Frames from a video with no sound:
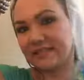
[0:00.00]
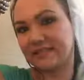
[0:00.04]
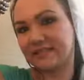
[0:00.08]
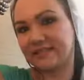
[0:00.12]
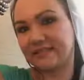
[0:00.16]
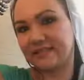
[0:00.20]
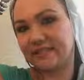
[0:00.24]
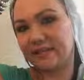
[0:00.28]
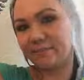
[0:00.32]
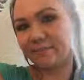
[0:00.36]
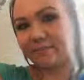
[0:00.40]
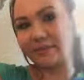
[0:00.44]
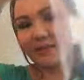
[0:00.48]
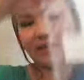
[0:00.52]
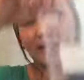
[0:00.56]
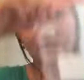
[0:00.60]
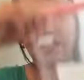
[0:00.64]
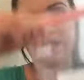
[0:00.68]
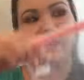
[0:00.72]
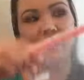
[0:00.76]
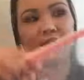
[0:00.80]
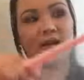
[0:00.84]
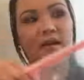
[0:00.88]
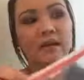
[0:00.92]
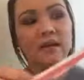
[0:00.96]

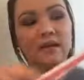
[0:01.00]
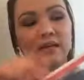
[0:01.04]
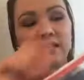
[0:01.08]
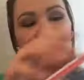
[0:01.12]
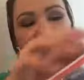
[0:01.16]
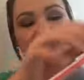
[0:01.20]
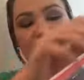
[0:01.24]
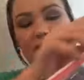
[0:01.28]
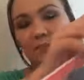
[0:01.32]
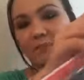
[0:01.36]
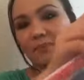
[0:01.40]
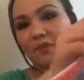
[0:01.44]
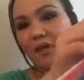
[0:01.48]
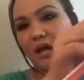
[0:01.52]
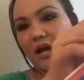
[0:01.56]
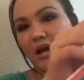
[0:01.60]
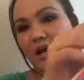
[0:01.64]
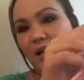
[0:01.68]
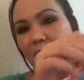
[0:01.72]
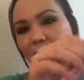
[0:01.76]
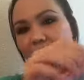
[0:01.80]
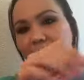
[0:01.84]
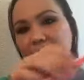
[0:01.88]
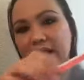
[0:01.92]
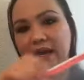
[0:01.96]

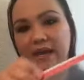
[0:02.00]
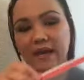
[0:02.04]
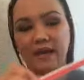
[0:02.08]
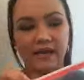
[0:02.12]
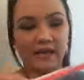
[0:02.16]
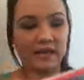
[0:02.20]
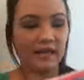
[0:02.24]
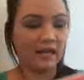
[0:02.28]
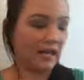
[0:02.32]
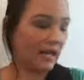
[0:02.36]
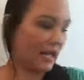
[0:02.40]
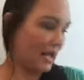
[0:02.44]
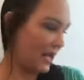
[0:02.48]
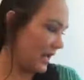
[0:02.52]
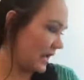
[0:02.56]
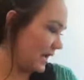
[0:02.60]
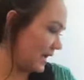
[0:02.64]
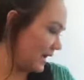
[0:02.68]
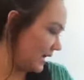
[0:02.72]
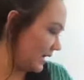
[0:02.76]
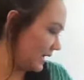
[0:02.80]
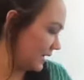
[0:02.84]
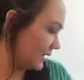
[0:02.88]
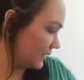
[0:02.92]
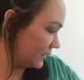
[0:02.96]
Ziploc bag,
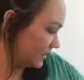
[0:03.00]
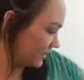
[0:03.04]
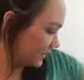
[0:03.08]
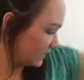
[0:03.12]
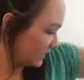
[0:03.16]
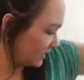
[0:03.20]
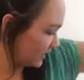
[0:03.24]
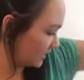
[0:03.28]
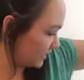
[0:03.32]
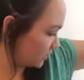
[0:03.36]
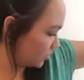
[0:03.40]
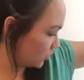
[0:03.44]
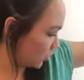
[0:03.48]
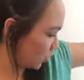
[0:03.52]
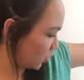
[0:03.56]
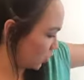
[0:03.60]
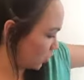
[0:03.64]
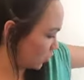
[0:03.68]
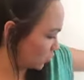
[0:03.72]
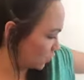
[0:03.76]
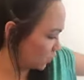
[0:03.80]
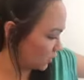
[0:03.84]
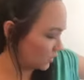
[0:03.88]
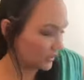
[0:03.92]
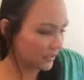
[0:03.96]
and he
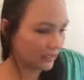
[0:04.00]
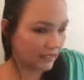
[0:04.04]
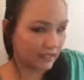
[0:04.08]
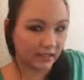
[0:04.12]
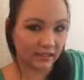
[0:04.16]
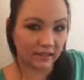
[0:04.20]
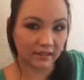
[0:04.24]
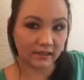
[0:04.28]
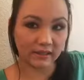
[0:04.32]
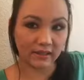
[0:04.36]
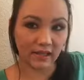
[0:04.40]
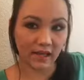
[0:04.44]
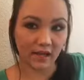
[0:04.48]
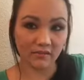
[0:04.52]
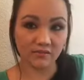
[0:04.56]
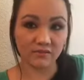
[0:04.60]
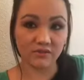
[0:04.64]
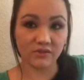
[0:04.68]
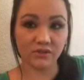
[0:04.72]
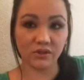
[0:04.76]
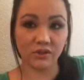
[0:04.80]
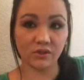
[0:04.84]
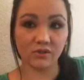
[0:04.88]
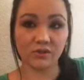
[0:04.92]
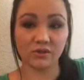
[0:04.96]
totally
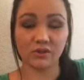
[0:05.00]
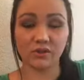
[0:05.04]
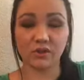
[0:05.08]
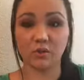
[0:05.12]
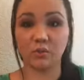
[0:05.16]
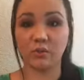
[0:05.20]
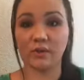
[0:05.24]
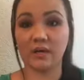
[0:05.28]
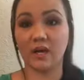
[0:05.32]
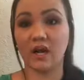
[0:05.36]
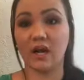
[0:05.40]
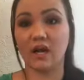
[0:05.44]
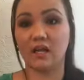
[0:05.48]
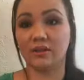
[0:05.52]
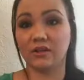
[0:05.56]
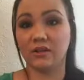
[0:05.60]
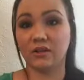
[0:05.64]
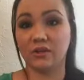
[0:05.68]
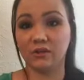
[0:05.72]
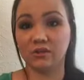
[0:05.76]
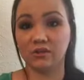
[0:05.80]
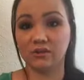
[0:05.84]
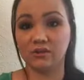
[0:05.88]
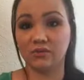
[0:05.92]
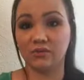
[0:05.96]
loves those. So we got
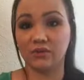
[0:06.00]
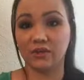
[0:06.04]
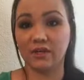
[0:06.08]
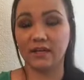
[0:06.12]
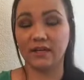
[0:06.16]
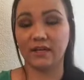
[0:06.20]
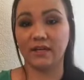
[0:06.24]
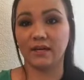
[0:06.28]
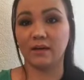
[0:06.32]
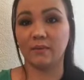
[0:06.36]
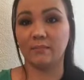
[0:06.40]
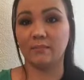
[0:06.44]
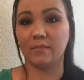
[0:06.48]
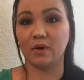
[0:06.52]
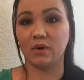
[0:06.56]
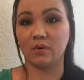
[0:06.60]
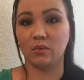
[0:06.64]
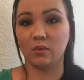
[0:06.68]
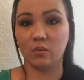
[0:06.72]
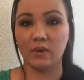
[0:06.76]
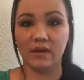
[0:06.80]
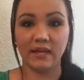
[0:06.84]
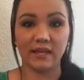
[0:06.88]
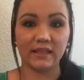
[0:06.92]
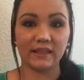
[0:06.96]
those for
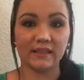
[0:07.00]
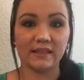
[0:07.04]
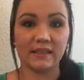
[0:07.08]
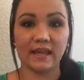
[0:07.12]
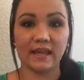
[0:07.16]
him with